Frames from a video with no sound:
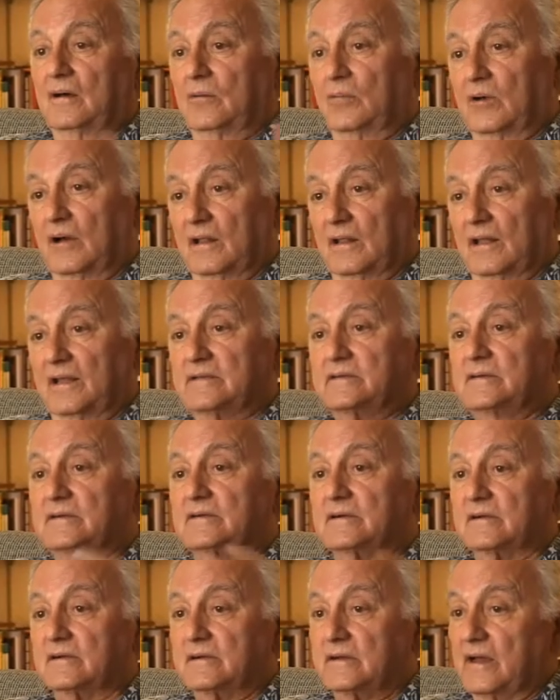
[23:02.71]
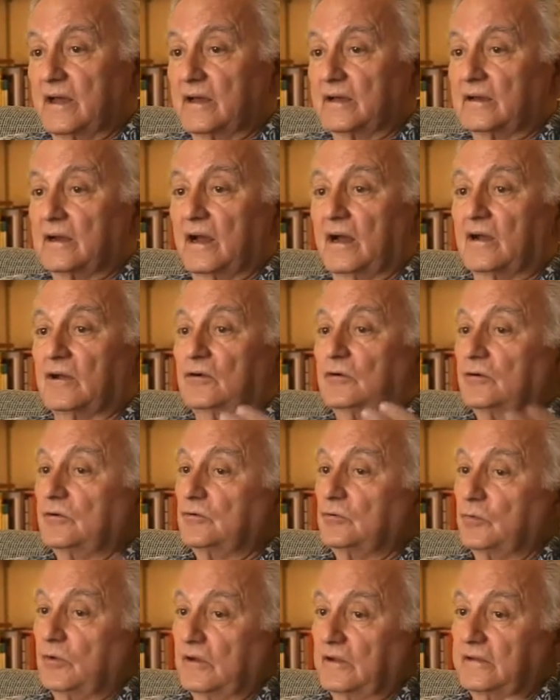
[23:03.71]
Well, as it turned out, I
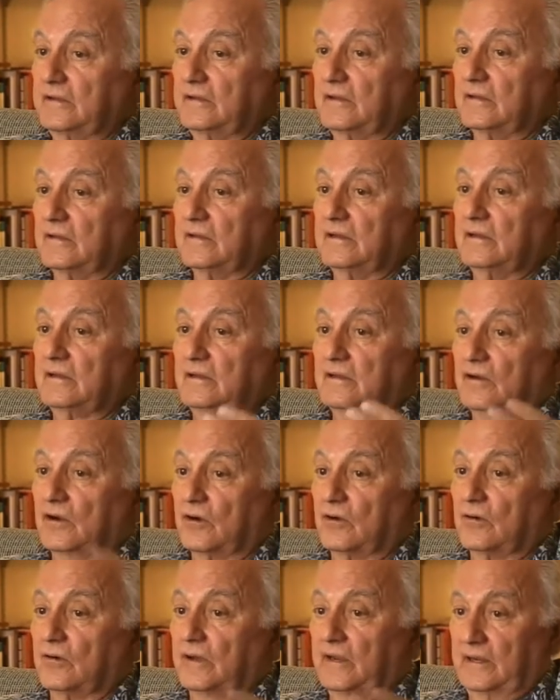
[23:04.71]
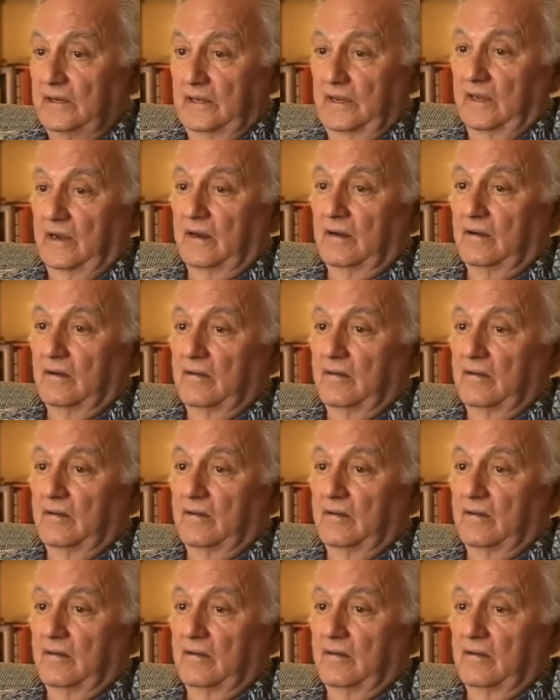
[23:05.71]
couldn't willy-nilly go anyhow